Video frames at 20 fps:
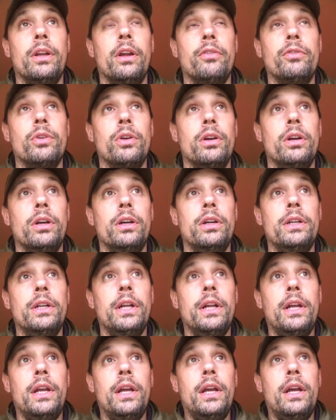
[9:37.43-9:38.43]
I've got
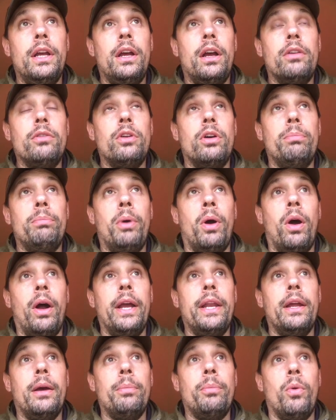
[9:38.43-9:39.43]
a
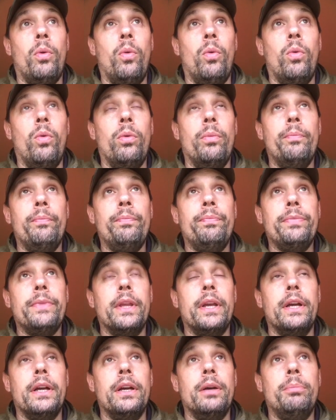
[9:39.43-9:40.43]
pineapple
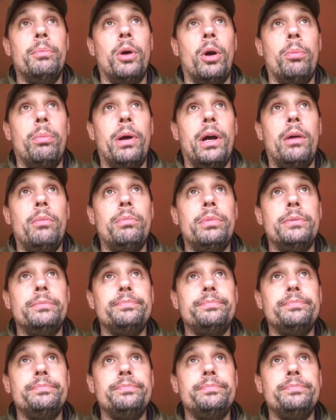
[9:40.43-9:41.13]
pop-up,